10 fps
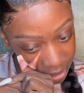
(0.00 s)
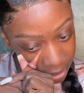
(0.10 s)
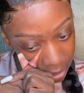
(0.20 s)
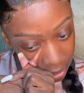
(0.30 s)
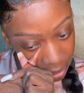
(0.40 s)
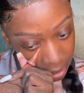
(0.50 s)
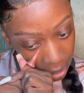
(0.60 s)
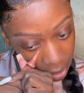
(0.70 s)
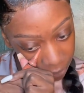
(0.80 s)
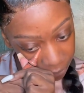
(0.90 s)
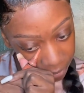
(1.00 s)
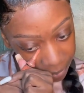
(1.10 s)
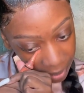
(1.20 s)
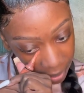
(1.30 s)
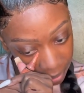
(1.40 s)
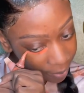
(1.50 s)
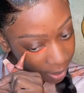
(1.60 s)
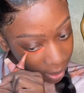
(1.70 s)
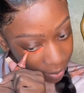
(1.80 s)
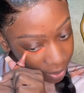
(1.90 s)
looking out for me. Maybe
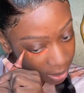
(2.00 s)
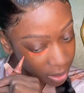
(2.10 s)
I'm just